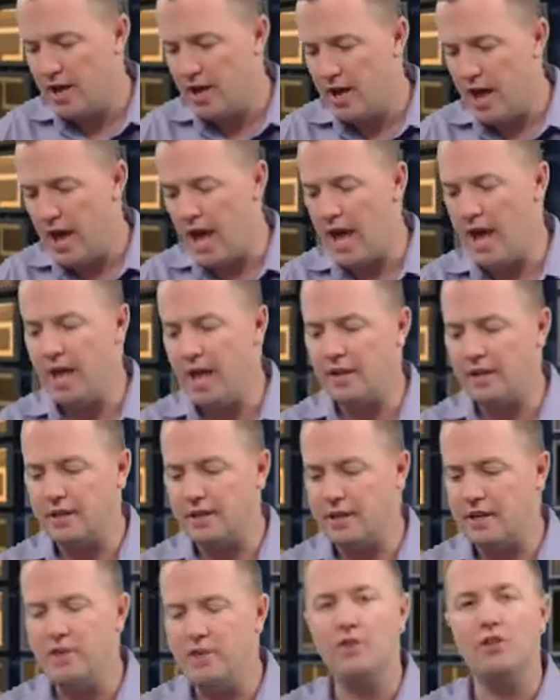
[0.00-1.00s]

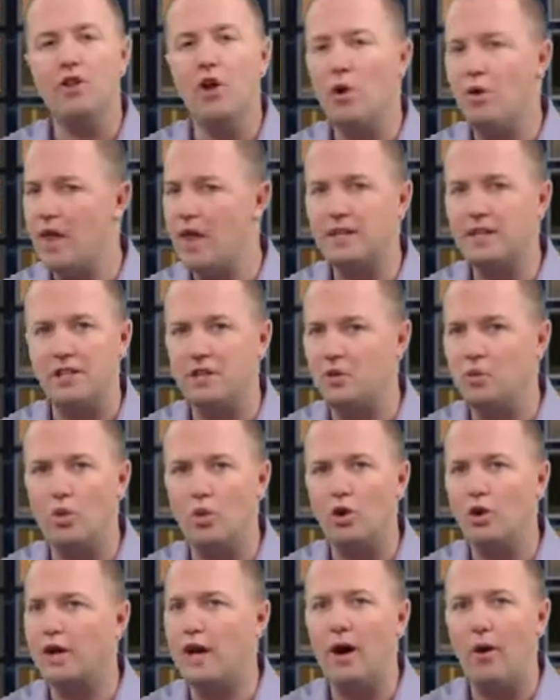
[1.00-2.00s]
And even though that didn't
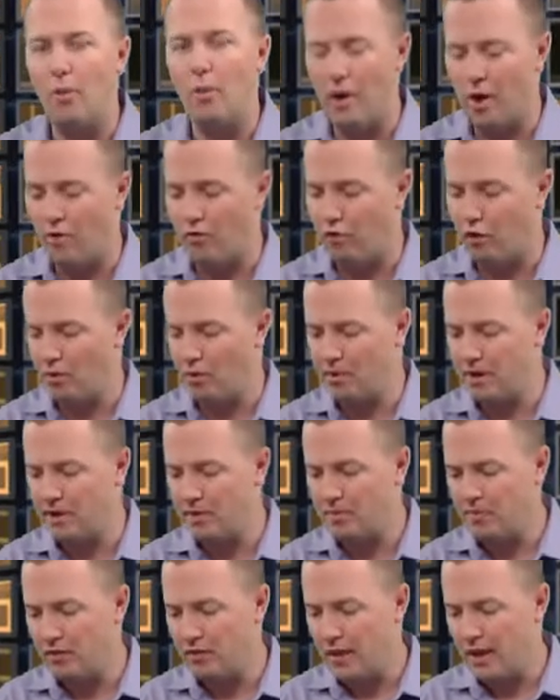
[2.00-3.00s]
work out well for me,
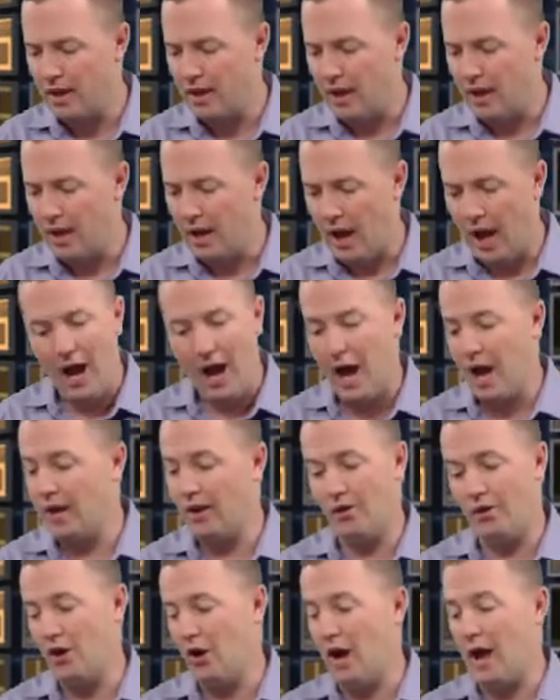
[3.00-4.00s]
I
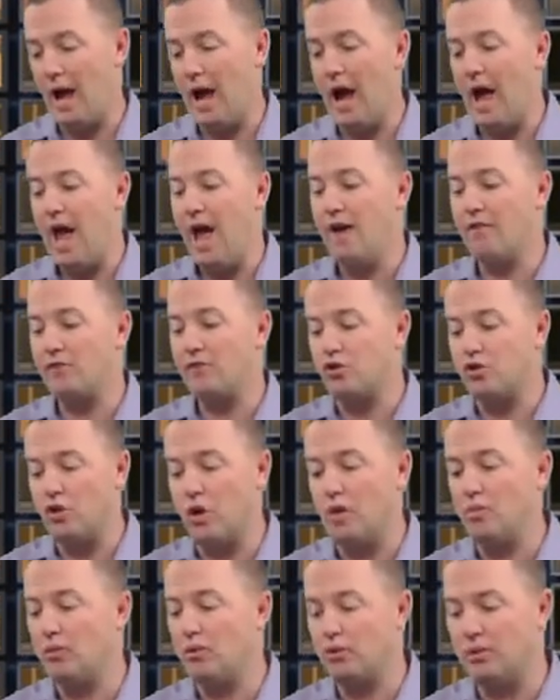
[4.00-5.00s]
don't know. I have
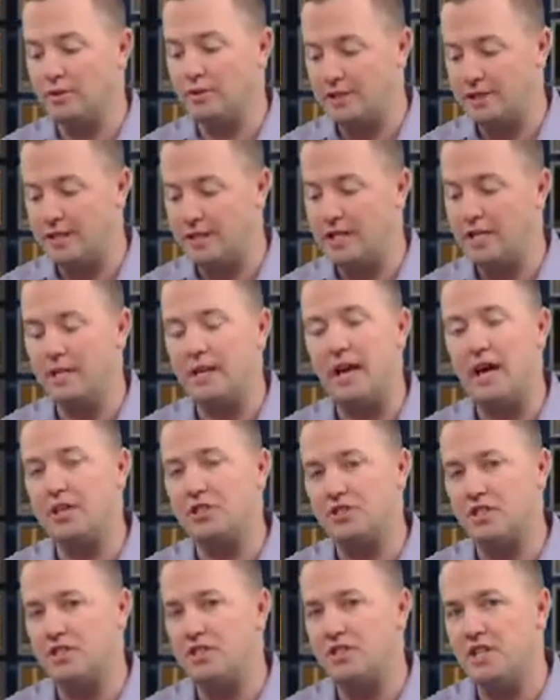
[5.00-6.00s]
trouble seeing how
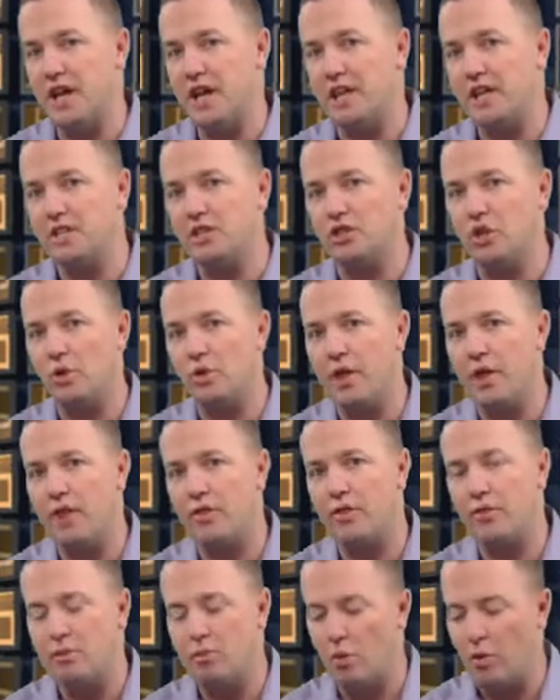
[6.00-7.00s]
Cincinnati is only a
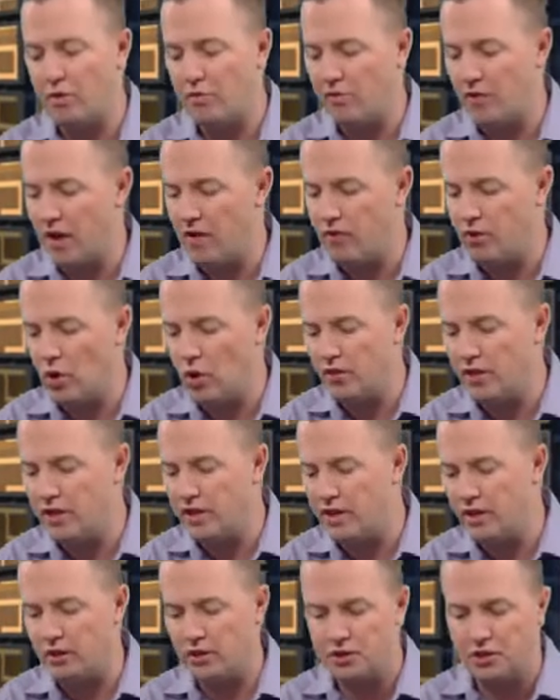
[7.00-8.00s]
3-point favorite over
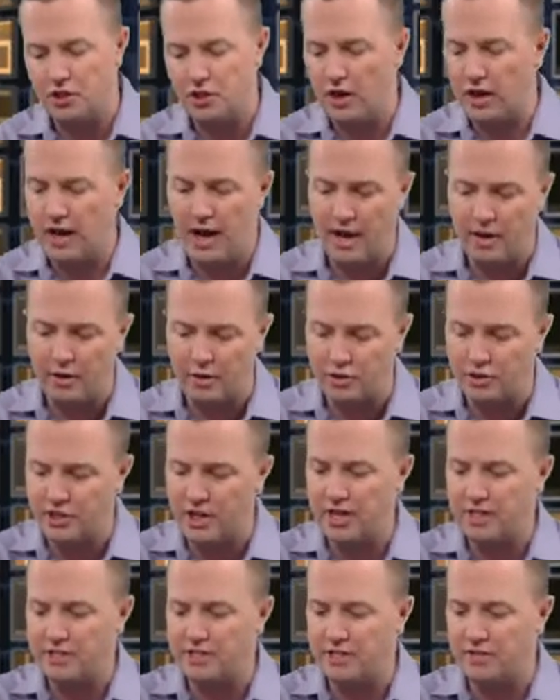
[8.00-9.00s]
the Eagles here. I
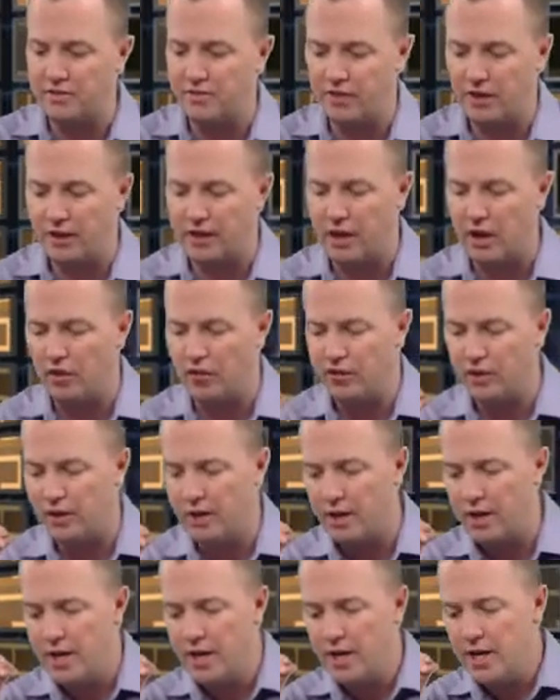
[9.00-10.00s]
understand it's in
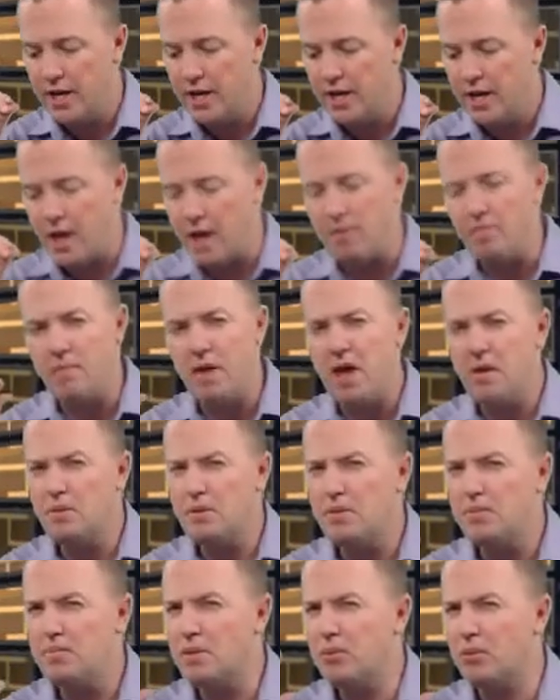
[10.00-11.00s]
Philadelphia. And
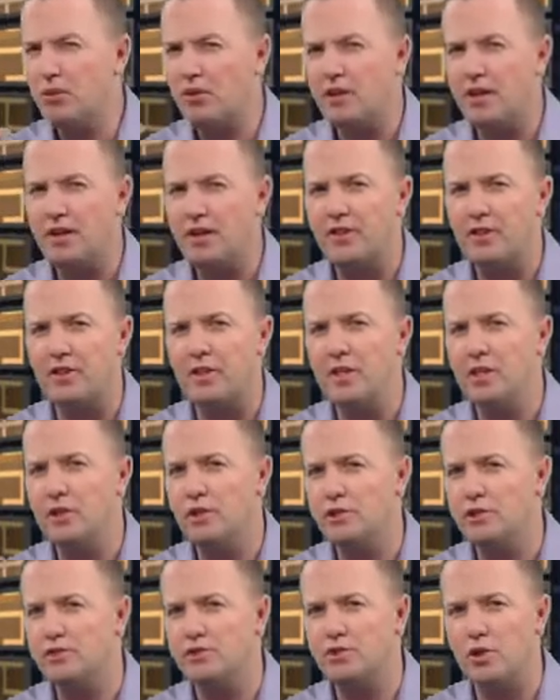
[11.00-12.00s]
maybe people think that the
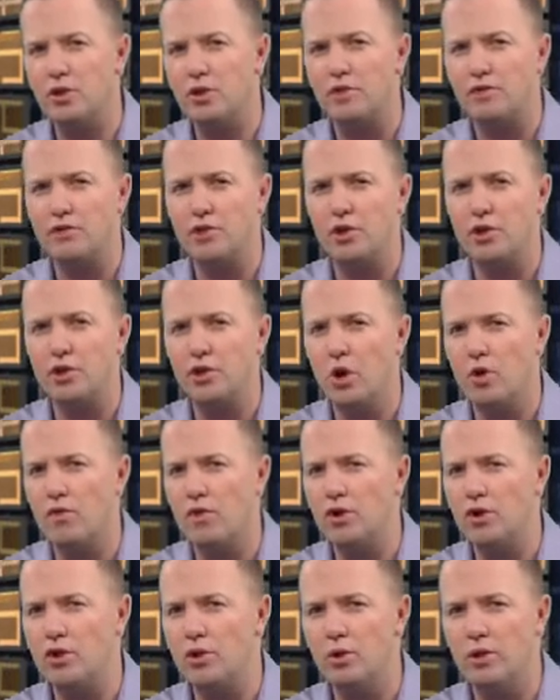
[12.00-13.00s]
Eagles have sort of turned
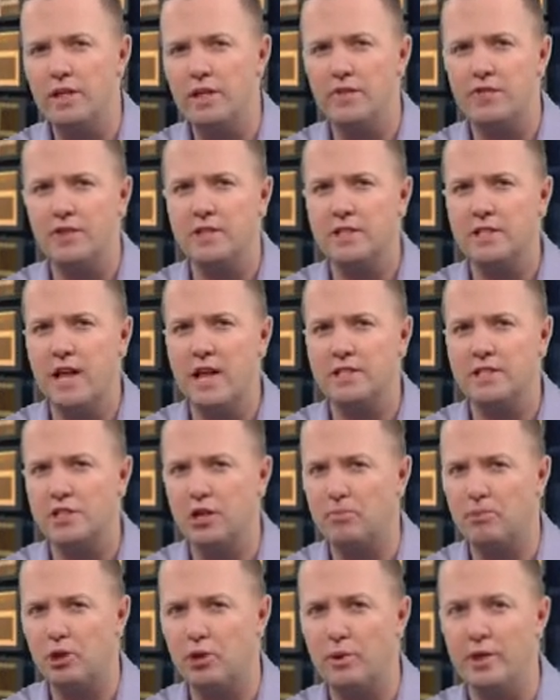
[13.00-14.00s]
over a new leaf these last
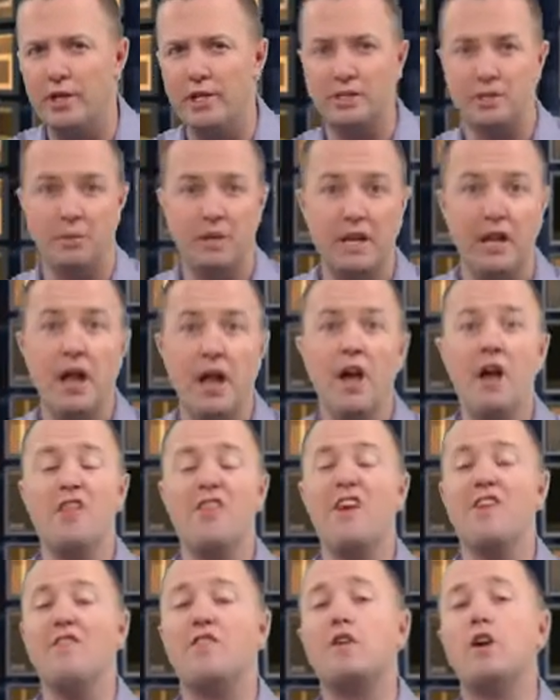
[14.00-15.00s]
couple of weeks. I mean,
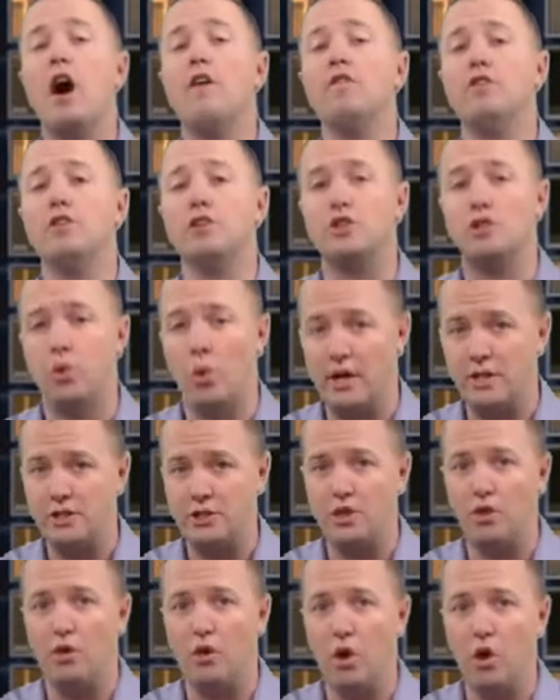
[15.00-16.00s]
they've covered
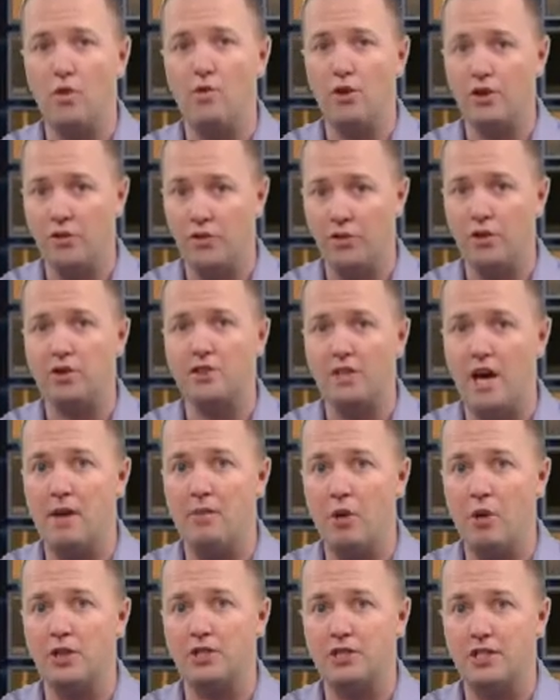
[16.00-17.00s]
twice in a row for the first
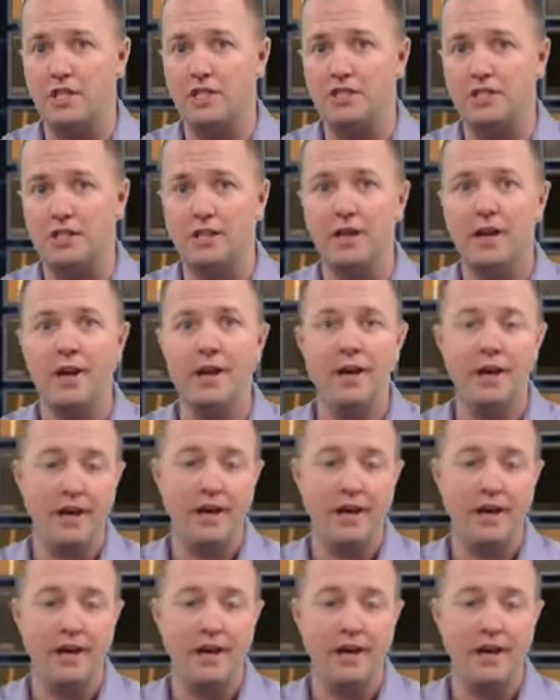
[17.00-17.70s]
time all season.